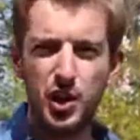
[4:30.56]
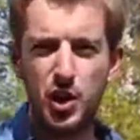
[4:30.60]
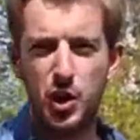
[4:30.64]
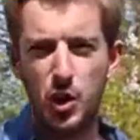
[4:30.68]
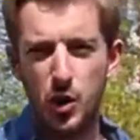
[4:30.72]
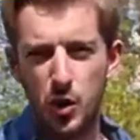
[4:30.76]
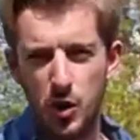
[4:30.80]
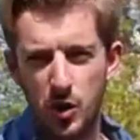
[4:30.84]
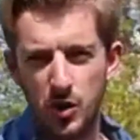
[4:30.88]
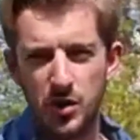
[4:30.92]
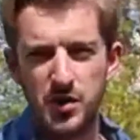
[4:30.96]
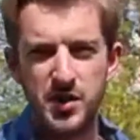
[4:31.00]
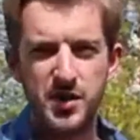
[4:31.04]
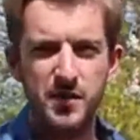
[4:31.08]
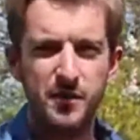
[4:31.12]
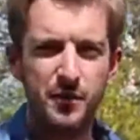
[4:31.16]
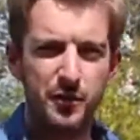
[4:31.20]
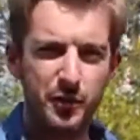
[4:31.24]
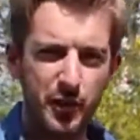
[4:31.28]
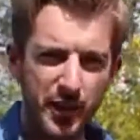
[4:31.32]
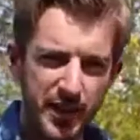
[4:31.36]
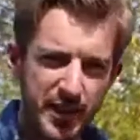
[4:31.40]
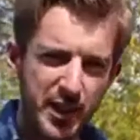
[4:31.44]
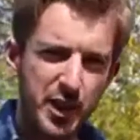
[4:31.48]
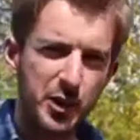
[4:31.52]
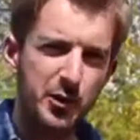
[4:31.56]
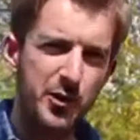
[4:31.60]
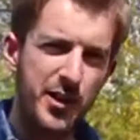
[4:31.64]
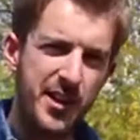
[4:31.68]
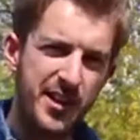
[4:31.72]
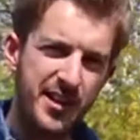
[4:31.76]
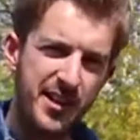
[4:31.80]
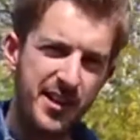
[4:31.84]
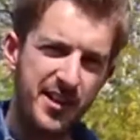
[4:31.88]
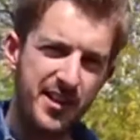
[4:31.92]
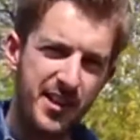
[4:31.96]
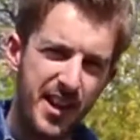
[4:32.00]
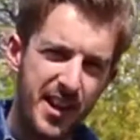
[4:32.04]
chords and
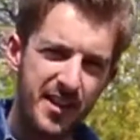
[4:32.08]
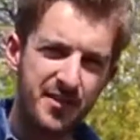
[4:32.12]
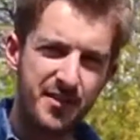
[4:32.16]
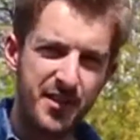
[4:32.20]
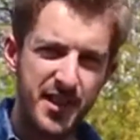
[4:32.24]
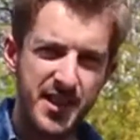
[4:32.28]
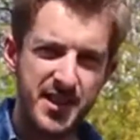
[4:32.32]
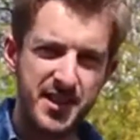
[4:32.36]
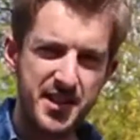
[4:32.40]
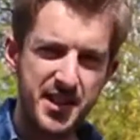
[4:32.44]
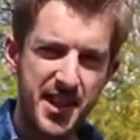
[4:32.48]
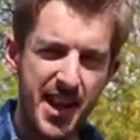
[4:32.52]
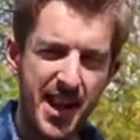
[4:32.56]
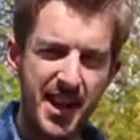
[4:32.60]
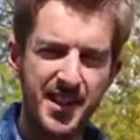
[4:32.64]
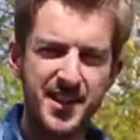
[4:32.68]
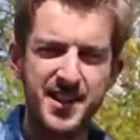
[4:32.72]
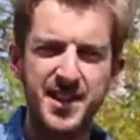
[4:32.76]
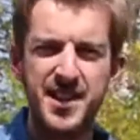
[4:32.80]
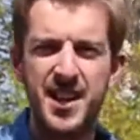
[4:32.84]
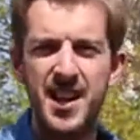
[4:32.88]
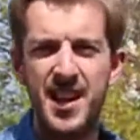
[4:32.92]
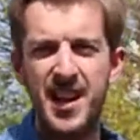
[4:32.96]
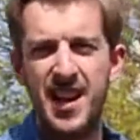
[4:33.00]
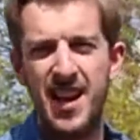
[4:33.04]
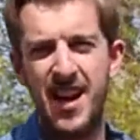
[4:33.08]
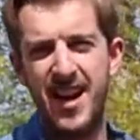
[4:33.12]
fingering and this hand,